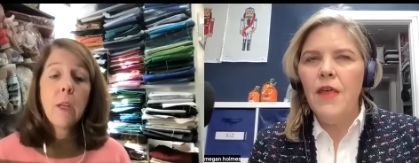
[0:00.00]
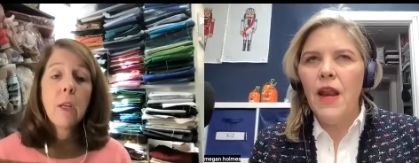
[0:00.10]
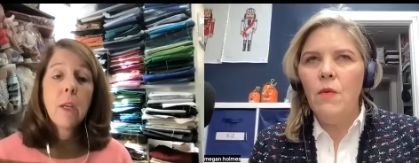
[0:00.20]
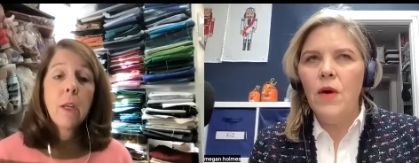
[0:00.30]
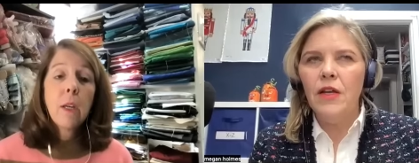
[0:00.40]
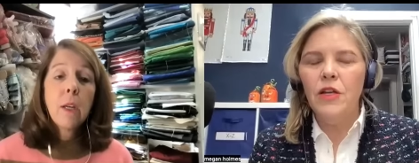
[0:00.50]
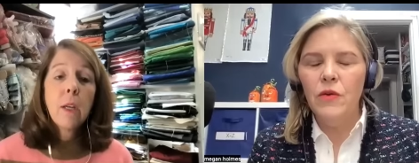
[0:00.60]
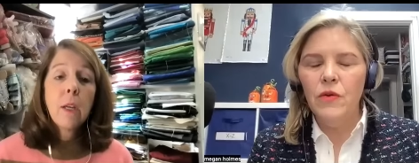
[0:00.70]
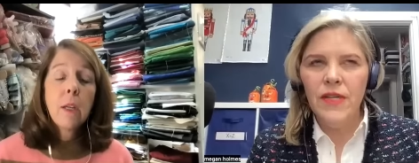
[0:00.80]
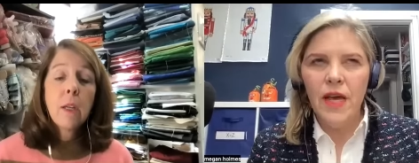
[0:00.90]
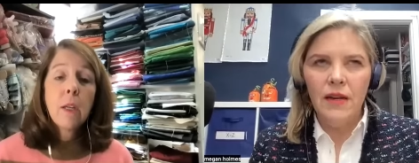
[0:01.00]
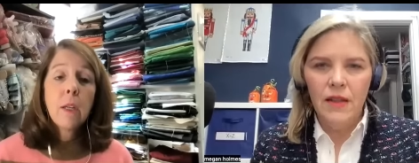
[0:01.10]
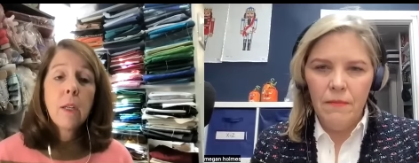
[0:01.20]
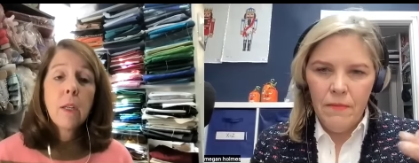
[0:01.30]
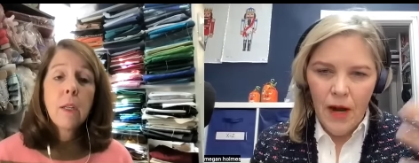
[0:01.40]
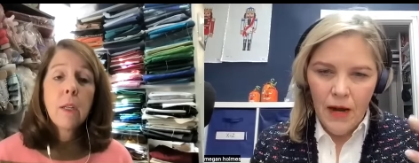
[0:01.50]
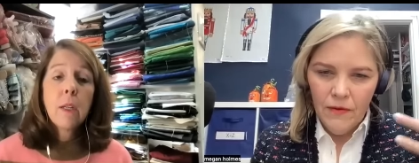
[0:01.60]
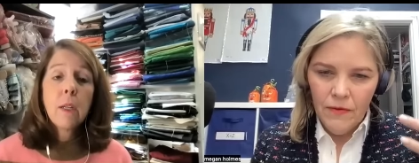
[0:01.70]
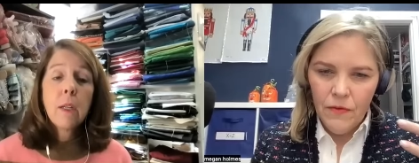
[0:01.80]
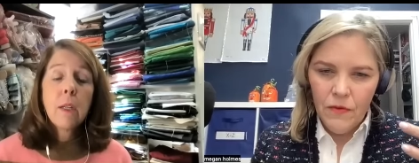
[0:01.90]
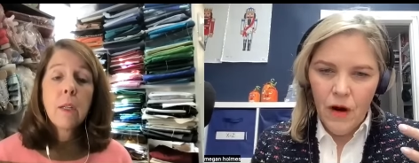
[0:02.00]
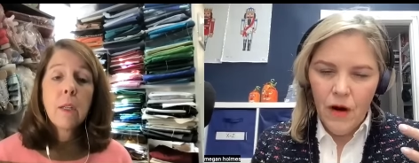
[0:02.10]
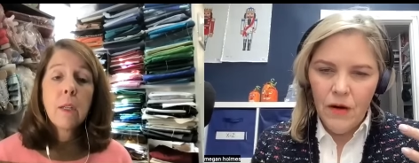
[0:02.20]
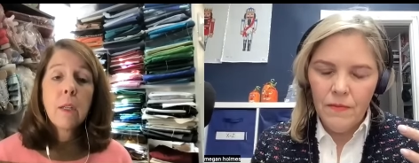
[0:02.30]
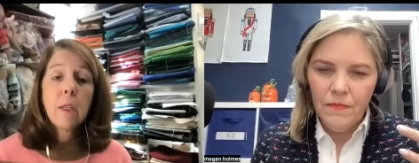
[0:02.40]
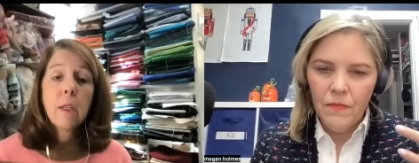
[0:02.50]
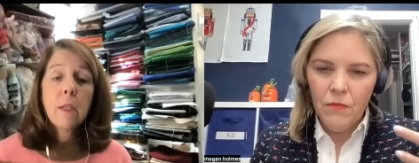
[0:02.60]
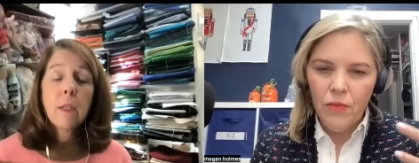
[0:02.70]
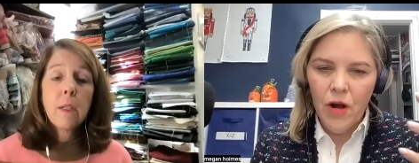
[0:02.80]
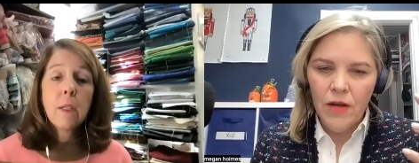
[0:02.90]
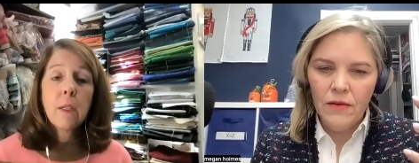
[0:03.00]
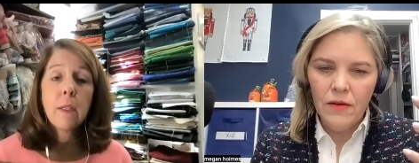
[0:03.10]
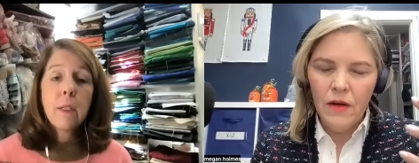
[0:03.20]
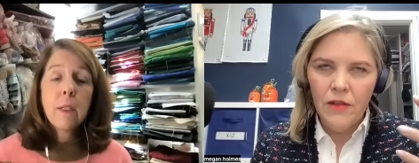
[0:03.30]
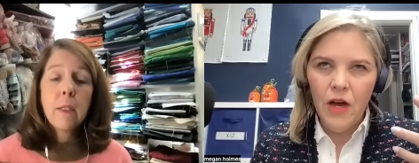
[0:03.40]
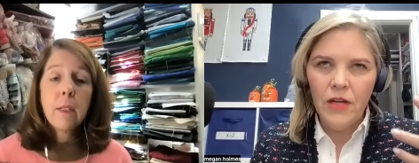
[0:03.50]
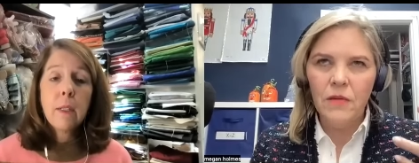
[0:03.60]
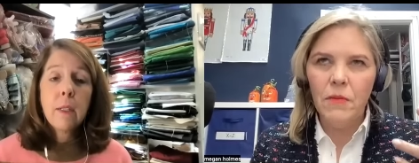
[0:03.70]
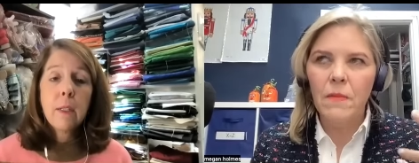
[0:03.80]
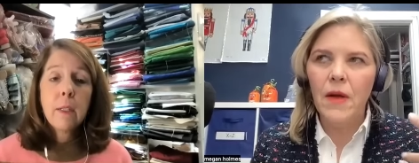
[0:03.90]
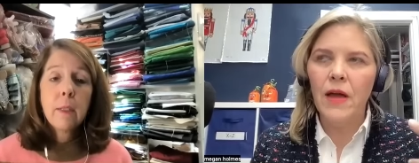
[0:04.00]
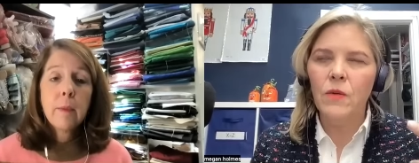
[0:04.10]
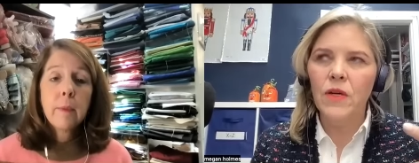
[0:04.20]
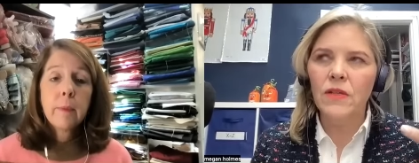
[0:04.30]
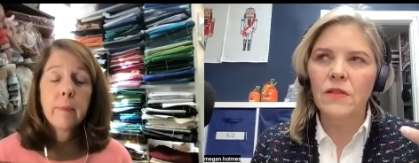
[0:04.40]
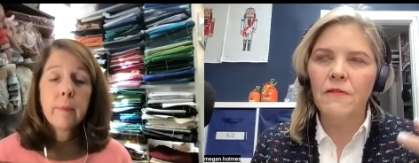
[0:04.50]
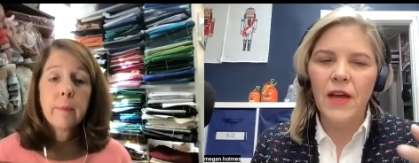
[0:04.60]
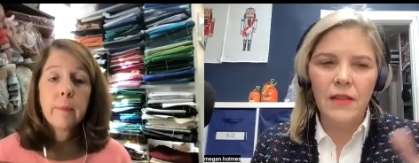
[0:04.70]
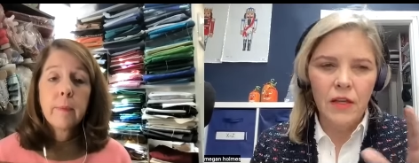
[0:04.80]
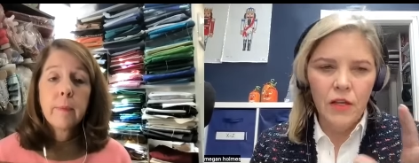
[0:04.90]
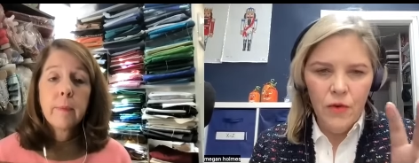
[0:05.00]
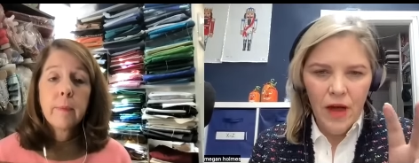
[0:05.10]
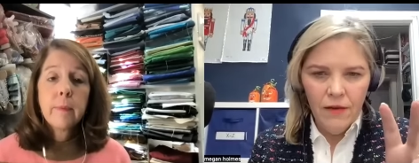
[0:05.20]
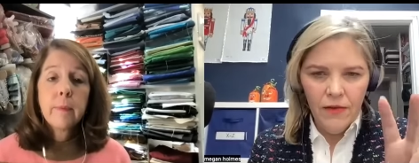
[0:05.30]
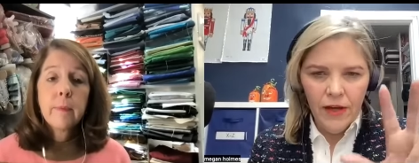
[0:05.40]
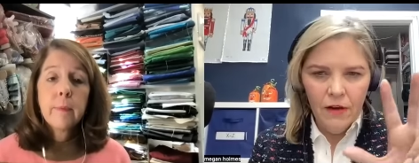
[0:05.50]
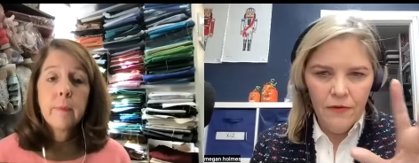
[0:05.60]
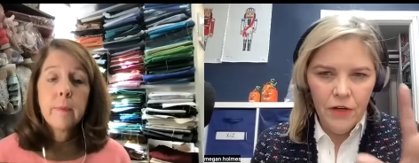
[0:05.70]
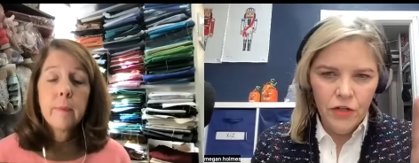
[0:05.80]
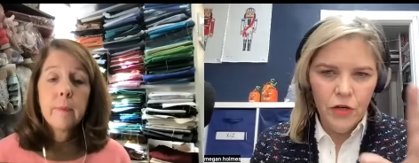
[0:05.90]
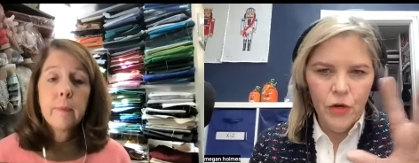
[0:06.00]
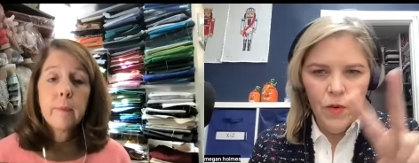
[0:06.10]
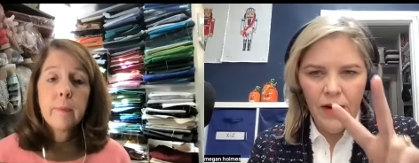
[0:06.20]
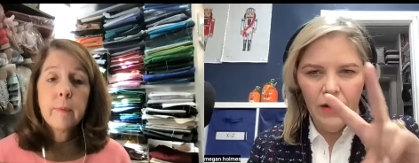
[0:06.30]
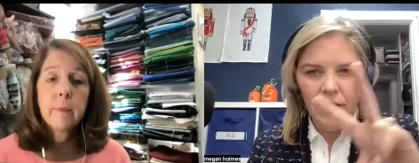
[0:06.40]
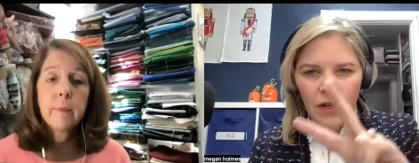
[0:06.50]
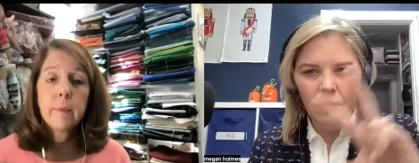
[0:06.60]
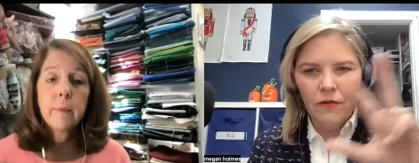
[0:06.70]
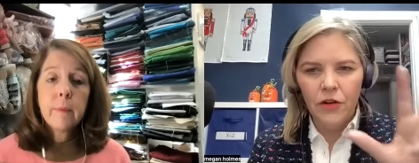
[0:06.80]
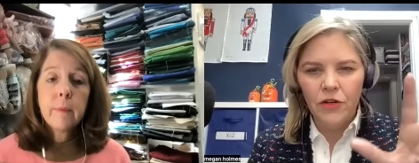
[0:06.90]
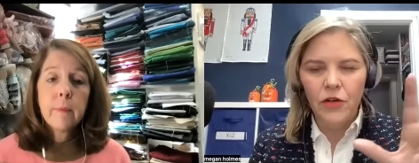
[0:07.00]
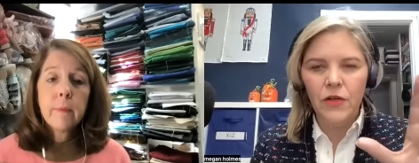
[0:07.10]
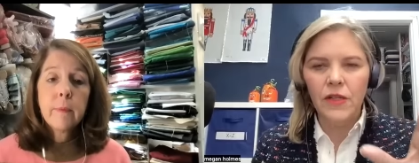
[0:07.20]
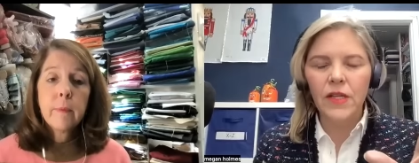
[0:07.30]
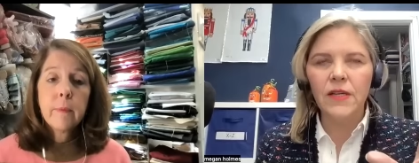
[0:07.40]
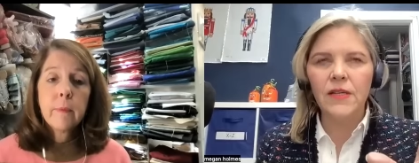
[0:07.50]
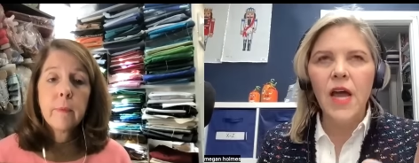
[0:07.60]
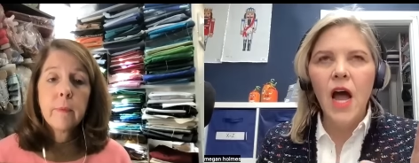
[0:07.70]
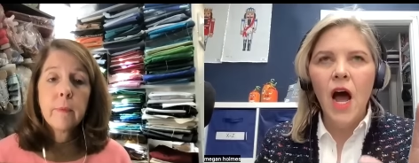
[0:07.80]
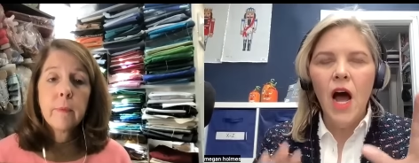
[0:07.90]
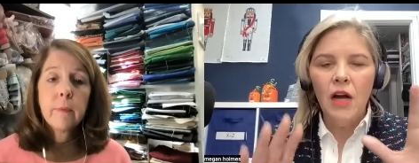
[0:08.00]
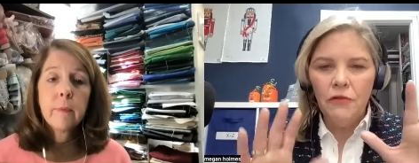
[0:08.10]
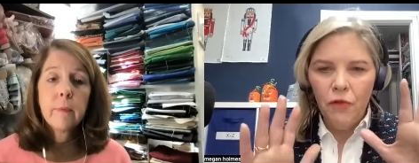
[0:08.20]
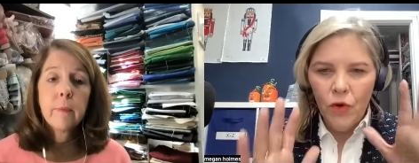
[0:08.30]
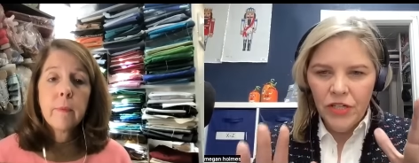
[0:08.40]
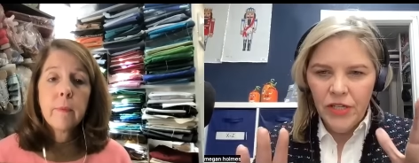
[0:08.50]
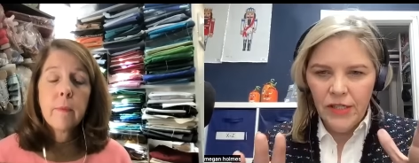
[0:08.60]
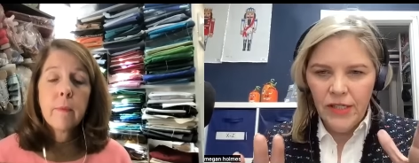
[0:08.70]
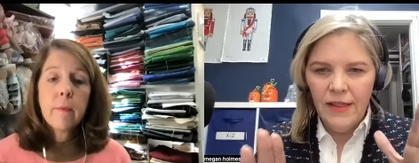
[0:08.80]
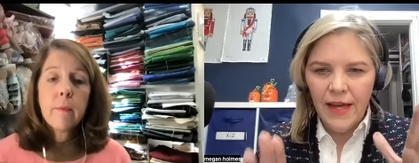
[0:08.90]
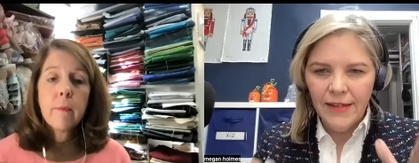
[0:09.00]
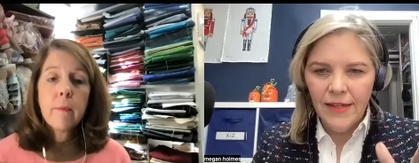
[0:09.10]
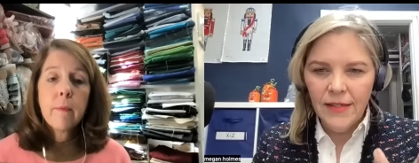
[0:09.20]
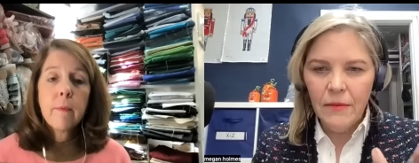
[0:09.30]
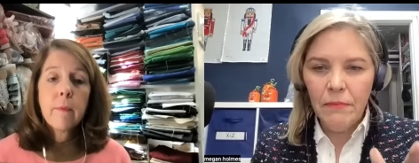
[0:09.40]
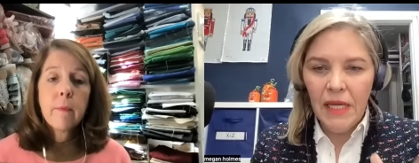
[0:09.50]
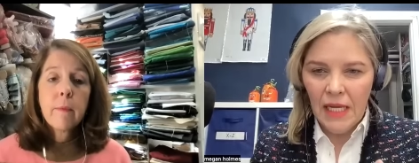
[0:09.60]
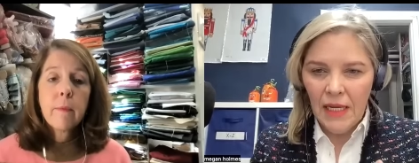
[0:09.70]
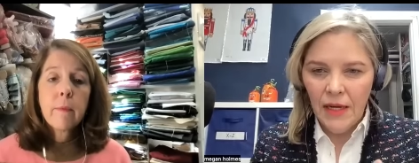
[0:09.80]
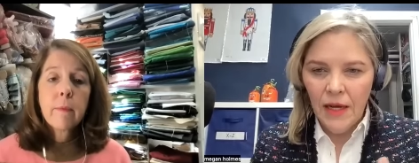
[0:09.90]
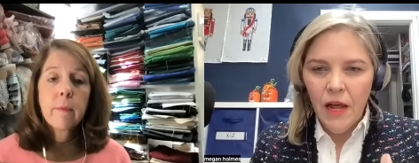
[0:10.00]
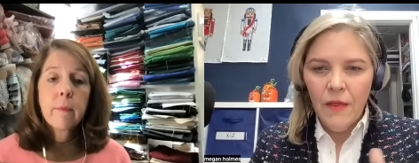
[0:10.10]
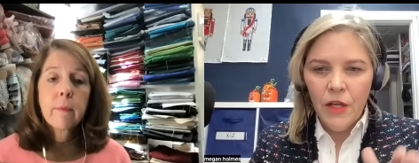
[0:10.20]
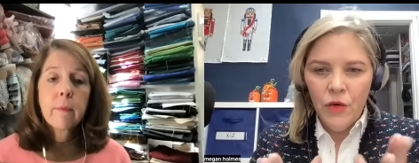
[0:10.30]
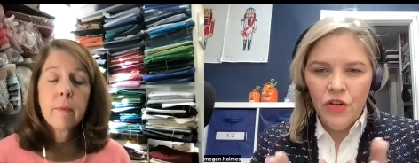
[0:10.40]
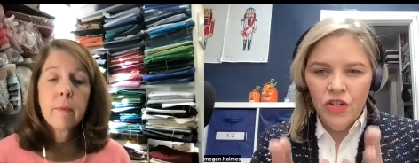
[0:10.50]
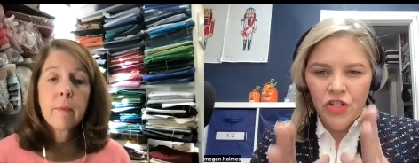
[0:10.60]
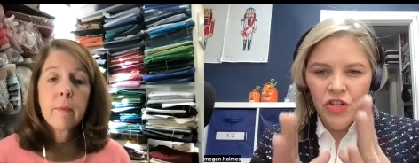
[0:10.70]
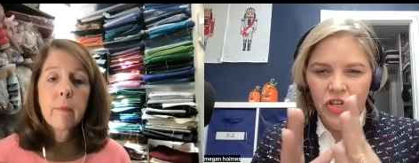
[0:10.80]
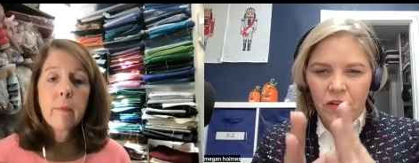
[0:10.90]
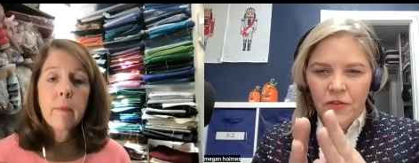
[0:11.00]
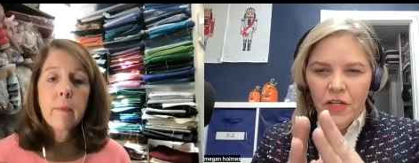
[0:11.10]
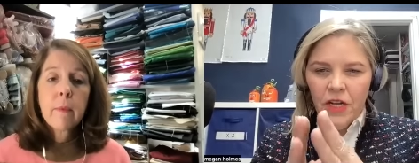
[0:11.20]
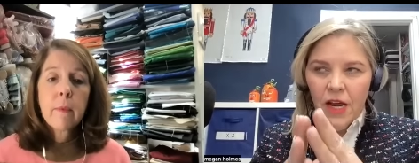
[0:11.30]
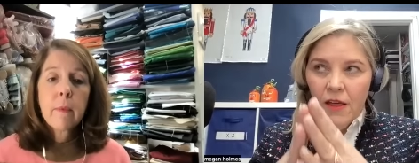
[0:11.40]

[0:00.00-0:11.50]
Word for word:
Speaker 1: that I want you said that kind of uh, um, brought a thought to my head was the fact that you have like a finisher who went on another finisher who did this. Unfortunately, that doesn't mean that you can just shift